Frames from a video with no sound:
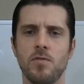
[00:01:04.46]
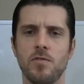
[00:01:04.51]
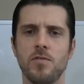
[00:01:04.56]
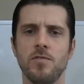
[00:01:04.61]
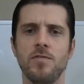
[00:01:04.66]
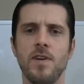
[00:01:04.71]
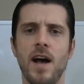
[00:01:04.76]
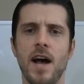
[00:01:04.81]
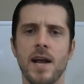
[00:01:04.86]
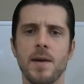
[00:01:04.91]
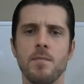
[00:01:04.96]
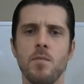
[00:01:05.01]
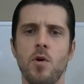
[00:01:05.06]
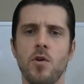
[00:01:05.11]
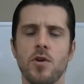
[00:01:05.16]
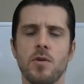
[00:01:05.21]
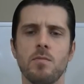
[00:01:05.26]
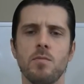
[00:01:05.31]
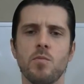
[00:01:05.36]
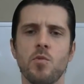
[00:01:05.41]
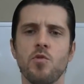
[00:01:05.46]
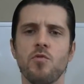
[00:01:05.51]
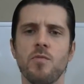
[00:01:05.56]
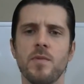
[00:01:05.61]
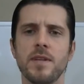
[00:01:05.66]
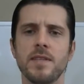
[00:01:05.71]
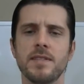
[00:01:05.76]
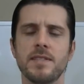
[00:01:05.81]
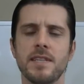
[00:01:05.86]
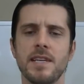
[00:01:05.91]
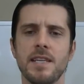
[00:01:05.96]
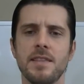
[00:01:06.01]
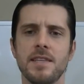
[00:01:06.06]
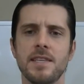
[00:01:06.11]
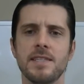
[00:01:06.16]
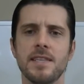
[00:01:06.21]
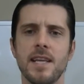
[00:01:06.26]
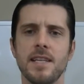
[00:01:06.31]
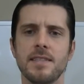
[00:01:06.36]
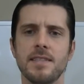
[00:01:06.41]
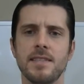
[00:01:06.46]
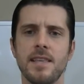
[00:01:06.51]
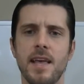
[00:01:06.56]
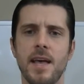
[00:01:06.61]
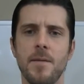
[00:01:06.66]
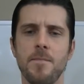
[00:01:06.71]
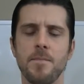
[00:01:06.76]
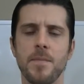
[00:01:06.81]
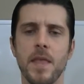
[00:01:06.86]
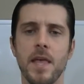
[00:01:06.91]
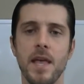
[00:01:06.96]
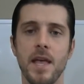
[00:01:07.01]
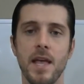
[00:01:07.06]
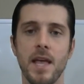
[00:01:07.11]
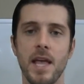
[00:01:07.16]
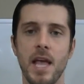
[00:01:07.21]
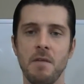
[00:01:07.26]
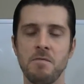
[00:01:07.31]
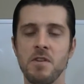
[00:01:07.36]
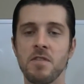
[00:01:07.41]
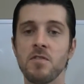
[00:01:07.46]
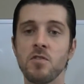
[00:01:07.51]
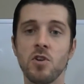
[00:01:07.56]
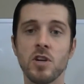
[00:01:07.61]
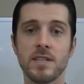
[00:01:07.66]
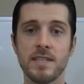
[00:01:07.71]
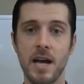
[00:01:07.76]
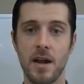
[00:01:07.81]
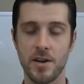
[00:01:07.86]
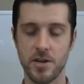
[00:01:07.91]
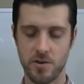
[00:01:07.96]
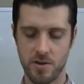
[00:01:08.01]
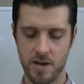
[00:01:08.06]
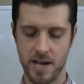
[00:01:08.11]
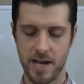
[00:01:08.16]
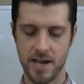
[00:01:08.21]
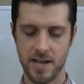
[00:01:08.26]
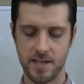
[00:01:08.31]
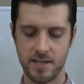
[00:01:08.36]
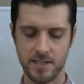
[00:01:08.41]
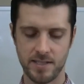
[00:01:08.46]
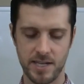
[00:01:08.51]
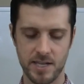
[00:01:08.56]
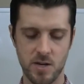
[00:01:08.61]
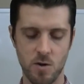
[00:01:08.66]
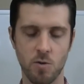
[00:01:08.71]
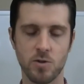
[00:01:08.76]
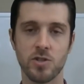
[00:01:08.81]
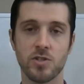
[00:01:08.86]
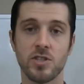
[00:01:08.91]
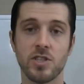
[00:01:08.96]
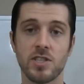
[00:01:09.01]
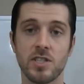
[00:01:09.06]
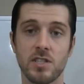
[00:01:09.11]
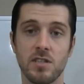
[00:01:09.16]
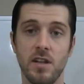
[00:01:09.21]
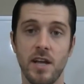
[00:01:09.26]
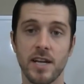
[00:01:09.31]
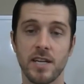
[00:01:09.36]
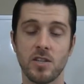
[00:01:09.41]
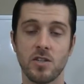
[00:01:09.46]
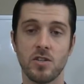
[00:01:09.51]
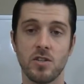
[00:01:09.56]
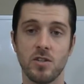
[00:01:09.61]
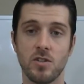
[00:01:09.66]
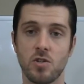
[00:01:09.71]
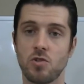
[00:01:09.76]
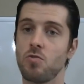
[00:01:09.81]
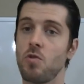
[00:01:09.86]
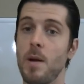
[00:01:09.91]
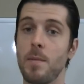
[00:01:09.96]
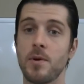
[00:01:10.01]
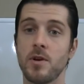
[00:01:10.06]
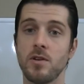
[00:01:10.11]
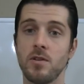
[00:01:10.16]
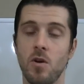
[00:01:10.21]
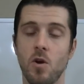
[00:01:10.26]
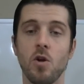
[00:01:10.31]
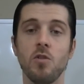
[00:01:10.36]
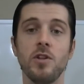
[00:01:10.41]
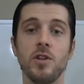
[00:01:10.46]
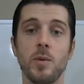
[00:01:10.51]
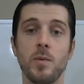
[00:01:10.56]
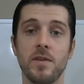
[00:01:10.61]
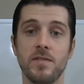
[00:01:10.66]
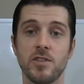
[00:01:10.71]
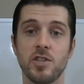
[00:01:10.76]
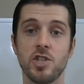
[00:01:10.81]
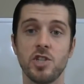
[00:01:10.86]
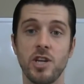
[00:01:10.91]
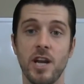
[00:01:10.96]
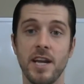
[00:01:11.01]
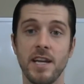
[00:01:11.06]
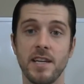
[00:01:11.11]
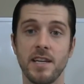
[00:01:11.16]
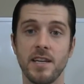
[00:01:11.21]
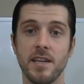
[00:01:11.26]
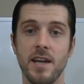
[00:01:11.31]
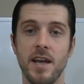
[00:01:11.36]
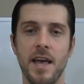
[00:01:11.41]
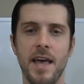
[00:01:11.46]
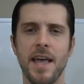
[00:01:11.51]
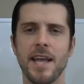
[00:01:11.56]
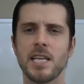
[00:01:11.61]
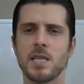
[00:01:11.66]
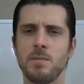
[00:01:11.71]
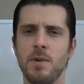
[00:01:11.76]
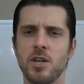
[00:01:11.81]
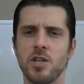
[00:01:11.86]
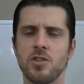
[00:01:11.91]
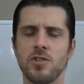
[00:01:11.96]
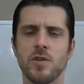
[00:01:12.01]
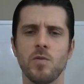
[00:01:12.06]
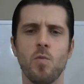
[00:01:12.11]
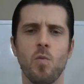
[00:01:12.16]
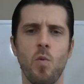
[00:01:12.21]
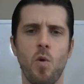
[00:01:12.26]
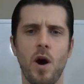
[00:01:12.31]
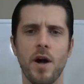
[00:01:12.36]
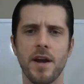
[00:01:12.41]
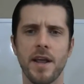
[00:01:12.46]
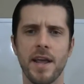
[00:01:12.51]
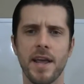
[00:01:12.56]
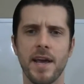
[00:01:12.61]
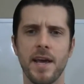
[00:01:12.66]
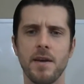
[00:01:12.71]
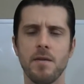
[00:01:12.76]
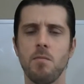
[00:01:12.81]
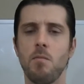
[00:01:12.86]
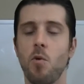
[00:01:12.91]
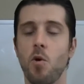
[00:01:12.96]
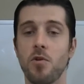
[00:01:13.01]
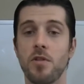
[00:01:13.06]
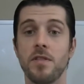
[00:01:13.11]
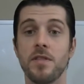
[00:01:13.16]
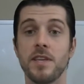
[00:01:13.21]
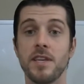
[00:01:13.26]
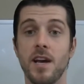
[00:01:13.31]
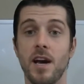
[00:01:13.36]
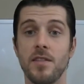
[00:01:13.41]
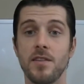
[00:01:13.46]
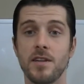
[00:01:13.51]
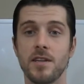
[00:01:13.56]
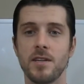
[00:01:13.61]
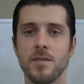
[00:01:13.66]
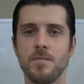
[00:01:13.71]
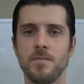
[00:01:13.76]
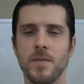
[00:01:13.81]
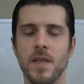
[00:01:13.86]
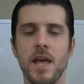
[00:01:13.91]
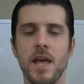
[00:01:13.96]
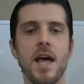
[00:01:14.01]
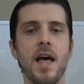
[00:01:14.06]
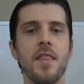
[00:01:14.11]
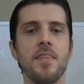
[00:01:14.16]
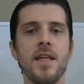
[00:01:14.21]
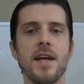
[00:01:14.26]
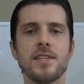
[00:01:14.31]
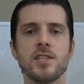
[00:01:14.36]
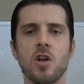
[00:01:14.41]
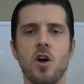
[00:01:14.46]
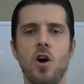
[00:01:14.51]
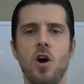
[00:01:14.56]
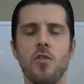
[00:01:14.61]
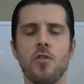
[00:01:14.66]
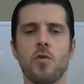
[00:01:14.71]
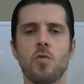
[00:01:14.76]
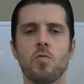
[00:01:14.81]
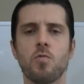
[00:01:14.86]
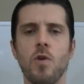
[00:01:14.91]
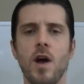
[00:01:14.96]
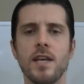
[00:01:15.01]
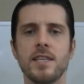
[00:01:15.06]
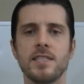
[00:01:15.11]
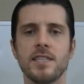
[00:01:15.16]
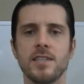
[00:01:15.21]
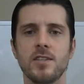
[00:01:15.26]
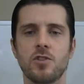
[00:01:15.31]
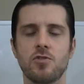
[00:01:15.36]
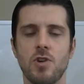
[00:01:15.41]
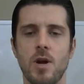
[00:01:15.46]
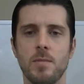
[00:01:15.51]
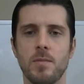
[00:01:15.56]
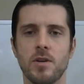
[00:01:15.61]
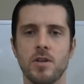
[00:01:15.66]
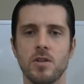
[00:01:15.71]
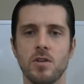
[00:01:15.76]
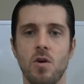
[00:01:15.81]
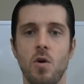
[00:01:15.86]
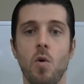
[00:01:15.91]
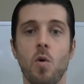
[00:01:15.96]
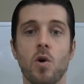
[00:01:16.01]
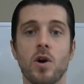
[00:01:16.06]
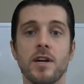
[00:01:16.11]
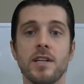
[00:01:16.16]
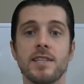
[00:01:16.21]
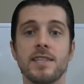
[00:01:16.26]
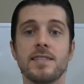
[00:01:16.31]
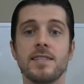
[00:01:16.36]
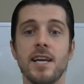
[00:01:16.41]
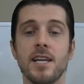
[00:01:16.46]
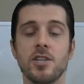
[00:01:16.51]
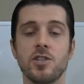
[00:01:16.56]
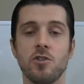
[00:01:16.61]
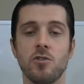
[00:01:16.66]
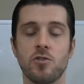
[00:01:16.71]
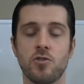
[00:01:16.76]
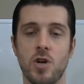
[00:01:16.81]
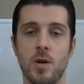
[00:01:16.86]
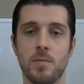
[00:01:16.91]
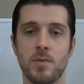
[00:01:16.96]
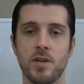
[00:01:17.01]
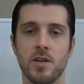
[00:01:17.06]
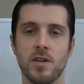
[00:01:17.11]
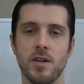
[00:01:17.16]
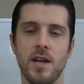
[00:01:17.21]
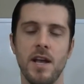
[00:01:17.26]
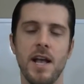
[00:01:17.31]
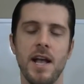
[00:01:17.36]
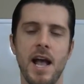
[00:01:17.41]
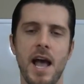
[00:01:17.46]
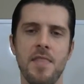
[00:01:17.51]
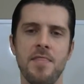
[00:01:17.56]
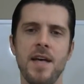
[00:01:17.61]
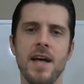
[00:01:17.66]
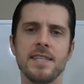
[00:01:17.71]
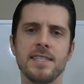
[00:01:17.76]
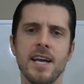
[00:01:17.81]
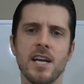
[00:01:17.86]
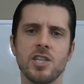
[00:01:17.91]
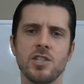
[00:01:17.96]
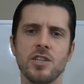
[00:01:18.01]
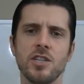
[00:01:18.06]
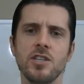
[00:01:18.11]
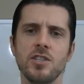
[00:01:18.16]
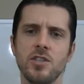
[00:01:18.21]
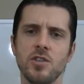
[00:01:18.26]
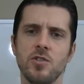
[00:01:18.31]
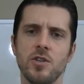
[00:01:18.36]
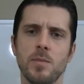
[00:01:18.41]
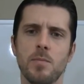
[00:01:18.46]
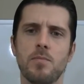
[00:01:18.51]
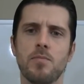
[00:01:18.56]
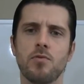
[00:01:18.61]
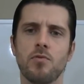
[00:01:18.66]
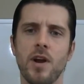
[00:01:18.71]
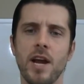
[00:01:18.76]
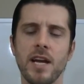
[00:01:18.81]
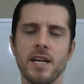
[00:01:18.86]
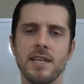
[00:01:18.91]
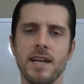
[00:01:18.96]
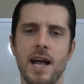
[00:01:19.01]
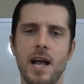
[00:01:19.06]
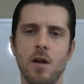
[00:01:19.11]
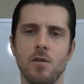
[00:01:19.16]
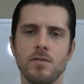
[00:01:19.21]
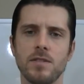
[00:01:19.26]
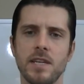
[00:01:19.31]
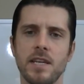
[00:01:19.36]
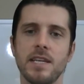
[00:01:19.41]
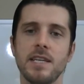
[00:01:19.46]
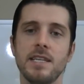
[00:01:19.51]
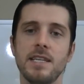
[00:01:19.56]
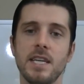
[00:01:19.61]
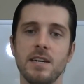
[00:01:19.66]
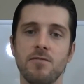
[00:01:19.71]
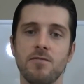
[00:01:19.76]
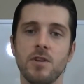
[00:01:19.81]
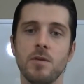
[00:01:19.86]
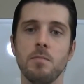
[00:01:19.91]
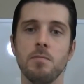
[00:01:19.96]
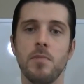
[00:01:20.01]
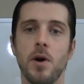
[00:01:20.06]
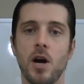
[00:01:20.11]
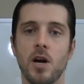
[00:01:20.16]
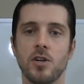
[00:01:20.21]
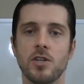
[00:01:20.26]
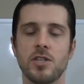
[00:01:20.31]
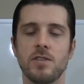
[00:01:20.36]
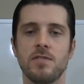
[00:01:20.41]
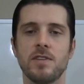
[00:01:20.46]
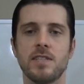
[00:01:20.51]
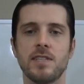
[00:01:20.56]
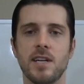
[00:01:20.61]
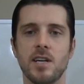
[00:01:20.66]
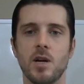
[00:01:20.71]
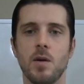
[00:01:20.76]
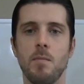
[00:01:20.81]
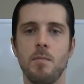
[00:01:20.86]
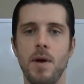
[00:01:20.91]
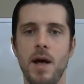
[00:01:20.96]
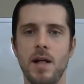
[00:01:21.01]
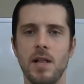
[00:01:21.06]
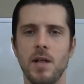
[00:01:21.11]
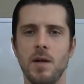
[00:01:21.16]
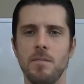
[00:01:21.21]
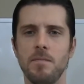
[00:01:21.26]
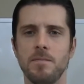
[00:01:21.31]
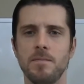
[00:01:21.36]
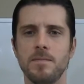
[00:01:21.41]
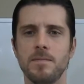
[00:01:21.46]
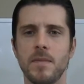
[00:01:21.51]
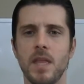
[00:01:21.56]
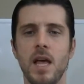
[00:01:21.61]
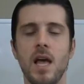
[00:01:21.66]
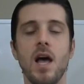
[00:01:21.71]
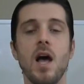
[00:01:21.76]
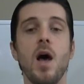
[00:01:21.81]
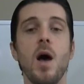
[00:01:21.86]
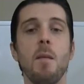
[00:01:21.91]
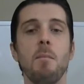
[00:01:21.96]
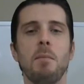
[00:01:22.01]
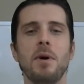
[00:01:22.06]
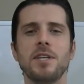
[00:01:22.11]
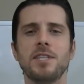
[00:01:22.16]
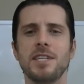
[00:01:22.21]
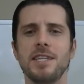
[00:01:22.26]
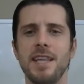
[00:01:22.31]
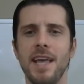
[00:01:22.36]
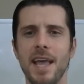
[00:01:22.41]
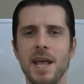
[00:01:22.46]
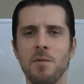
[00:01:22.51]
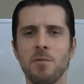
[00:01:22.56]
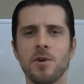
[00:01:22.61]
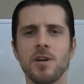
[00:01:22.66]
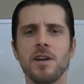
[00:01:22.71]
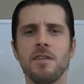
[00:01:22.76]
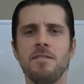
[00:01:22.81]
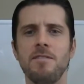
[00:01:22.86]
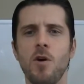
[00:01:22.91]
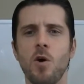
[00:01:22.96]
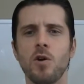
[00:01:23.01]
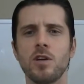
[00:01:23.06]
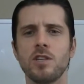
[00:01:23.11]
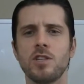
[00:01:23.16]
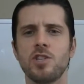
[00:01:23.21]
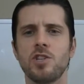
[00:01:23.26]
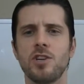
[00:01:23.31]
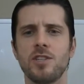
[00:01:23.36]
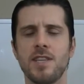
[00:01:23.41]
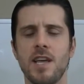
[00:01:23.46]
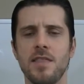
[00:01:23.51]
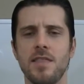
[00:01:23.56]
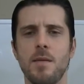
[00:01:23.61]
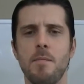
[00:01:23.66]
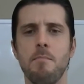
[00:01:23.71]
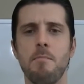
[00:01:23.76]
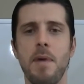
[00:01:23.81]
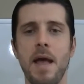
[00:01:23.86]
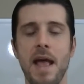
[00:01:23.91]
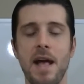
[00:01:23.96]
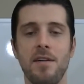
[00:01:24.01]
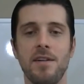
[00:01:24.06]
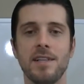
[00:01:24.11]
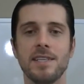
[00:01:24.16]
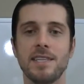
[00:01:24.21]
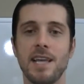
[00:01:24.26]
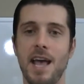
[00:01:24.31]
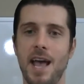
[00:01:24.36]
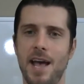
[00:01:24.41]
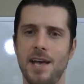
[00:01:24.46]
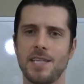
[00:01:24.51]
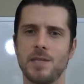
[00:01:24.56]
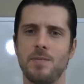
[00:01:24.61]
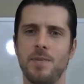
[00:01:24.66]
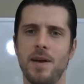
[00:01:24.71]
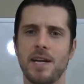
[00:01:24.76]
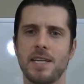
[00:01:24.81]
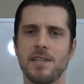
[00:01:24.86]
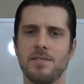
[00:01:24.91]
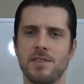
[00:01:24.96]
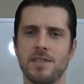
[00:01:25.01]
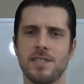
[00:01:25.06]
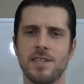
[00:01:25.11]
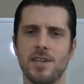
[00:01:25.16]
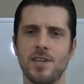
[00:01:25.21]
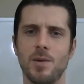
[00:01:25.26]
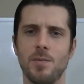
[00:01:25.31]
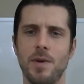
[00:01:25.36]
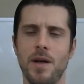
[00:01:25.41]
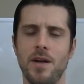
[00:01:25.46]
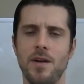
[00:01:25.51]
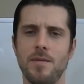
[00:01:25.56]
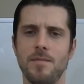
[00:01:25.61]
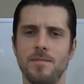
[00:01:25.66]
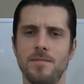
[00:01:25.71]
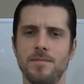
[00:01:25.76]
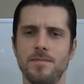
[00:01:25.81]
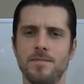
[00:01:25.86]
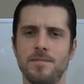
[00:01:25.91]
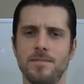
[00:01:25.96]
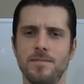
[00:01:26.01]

for fine motor movements in the sense that if you ever look down at your hands and notice there's a slight tremor or a little bit of a shake, especially in one hand more than the other, that's called the resting tremor or an essential tremor. And that's actually due to breakdowns in different parts of the cerebellum. But today we're going to focus just on the balance aspect of the cerebellum.